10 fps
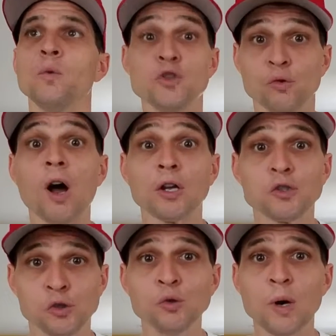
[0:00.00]
we draw
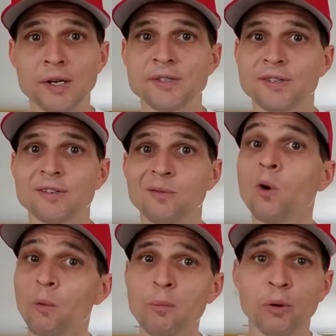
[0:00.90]
to us
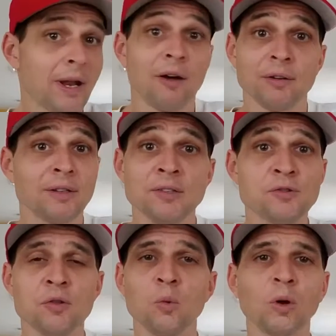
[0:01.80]
what we put out
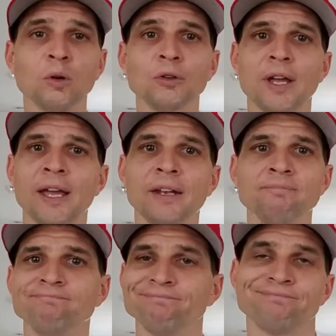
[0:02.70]
into the world.
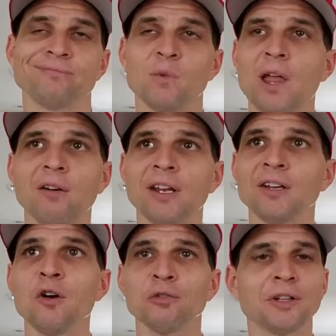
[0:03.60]
And without
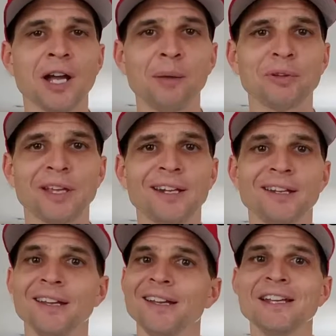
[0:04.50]
getting overly
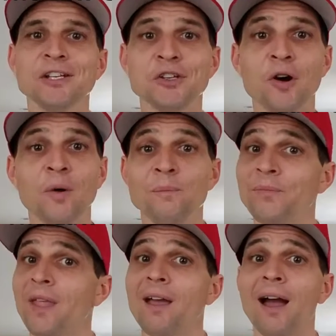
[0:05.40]
complicated,
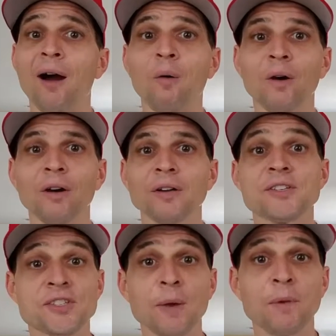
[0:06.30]
our
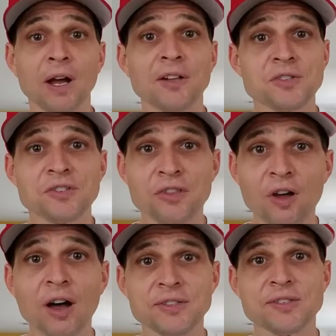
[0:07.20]
subconscious
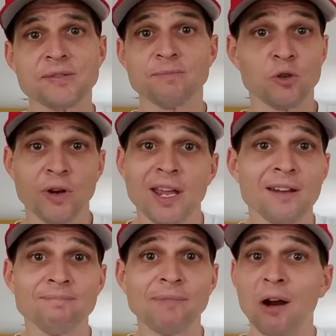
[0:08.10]
thoughts
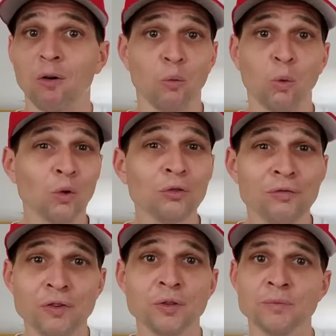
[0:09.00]
create our
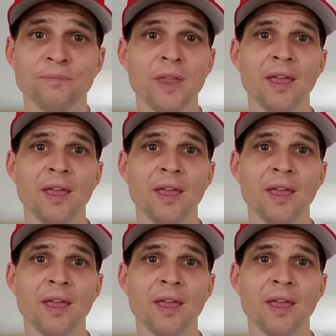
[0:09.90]
worldview.